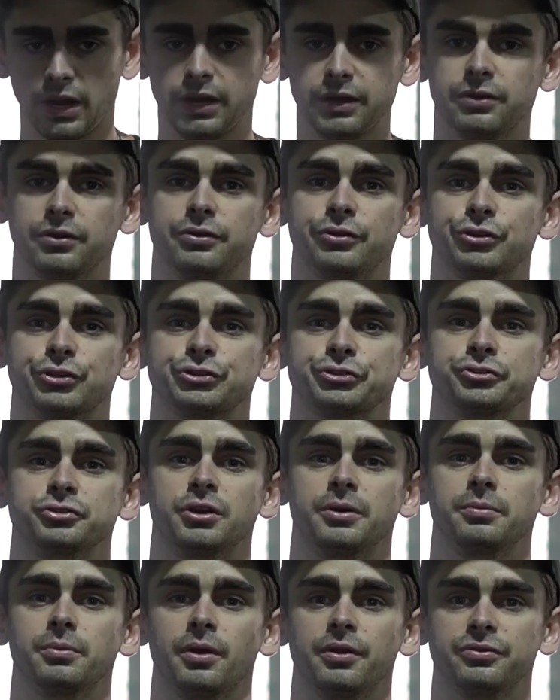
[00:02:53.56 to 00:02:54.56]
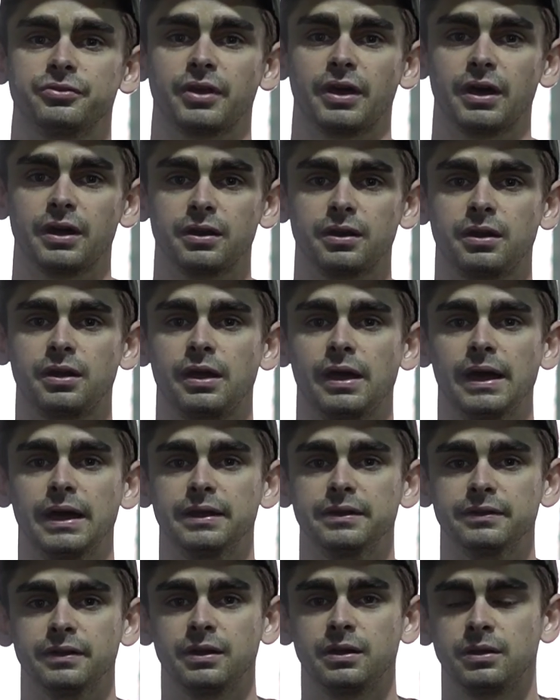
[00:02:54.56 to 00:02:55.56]
angle your sternum runs at.
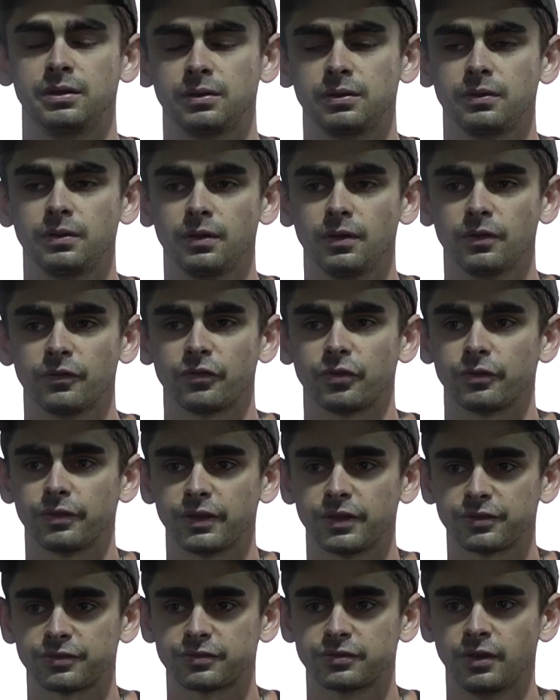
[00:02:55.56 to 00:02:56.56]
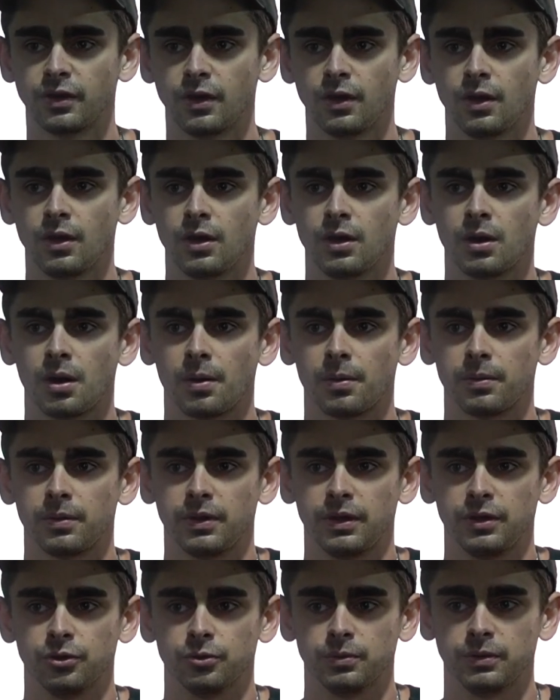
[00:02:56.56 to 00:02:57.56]
And for this,
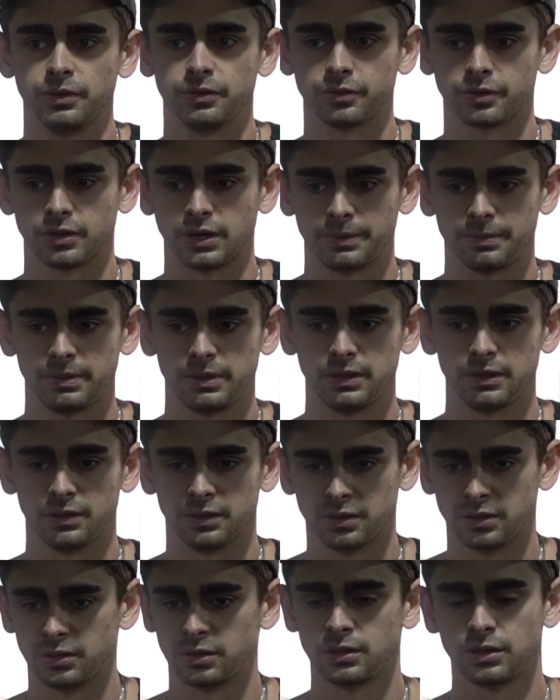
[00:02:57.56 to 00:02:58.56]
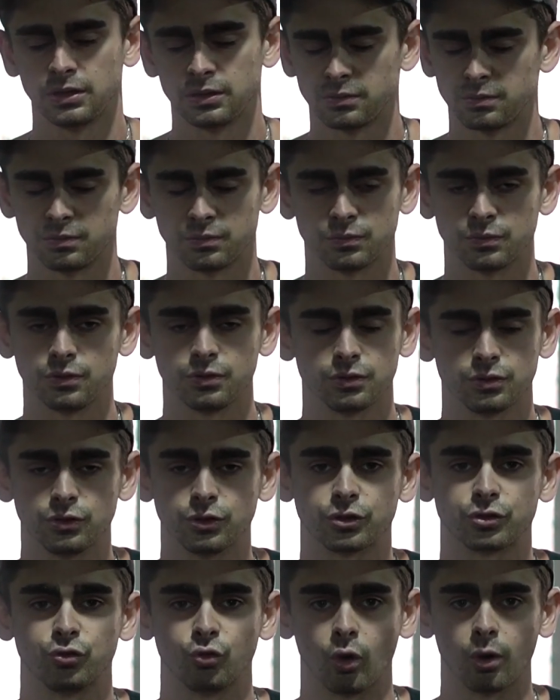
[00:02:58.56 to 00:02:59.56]
you're either going to
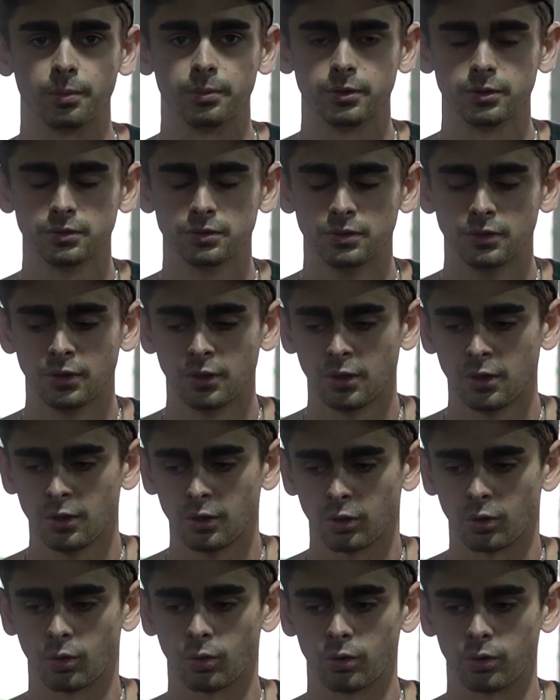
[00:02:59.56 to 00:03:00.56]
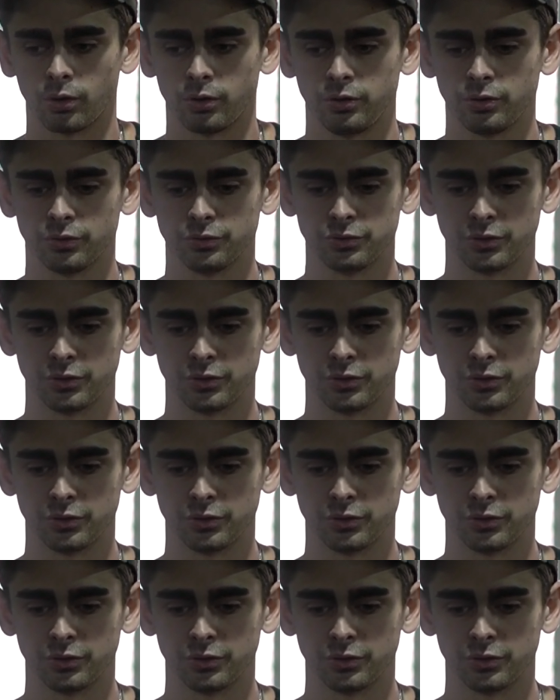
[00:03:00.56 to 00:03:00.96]
look normal, or you'll